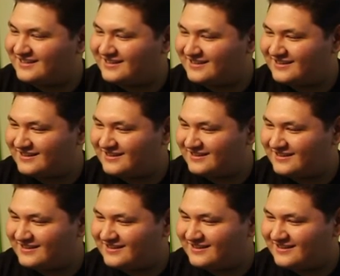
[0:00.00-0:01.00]

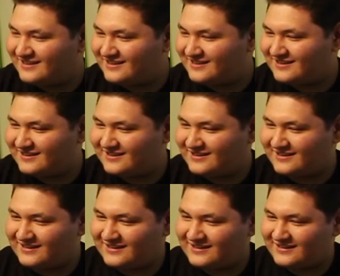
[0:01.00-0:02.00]

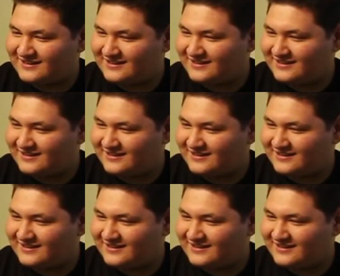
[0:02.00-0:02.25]
The person shown says nothing.